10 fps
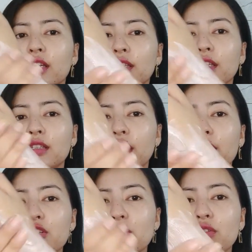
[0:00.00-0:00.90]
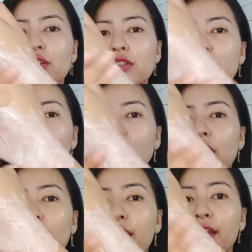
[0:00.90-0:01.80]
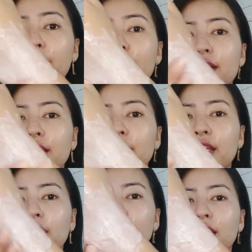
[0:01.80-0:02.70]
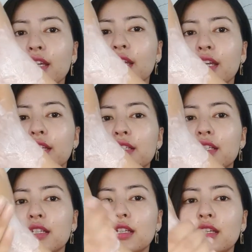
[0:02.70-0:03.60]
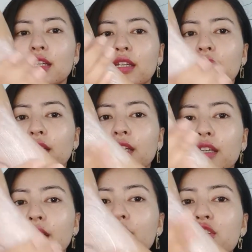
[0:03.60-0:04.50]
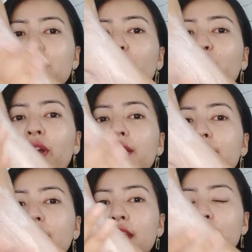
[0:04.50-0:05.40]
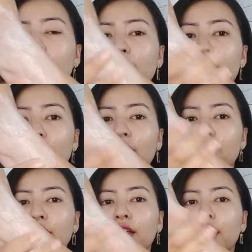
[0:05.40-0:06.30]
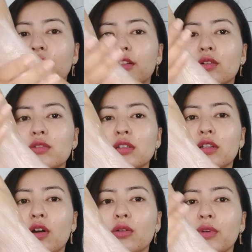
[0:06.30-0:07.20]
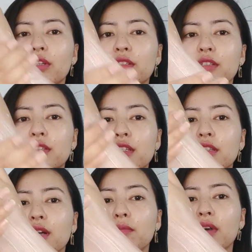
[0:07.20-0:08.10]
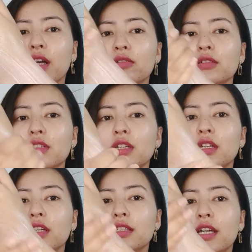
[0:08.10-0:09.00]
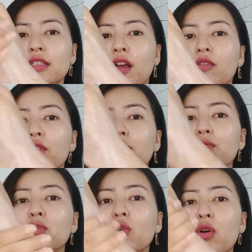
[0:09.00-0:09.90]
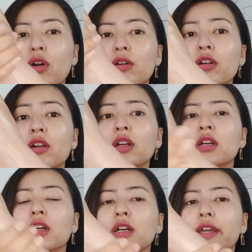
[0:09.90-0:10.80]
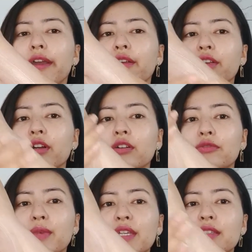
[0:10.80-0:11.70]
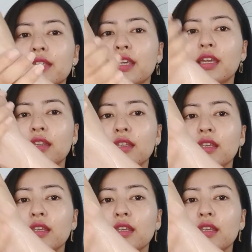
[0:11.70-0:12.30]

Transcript: the texture is so light and it just spreads easily. It goes a long way. So you see the amount, it has covered more area of my skin.